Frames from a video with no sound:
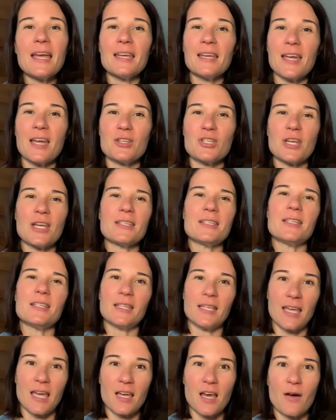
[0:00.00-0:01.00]
and get checked in
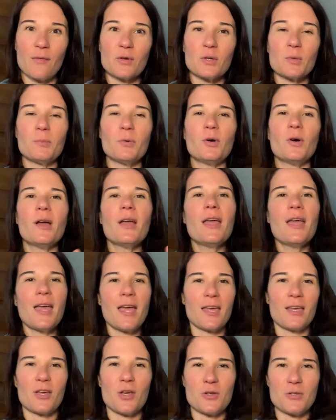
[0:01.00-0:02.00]
and get comfortable
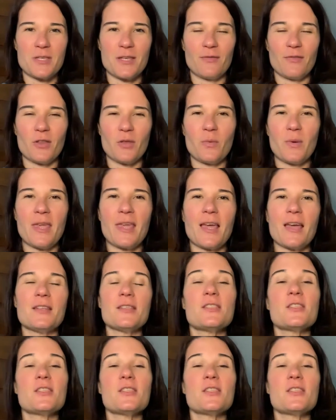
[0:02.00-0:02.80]
and cozy for the weekend.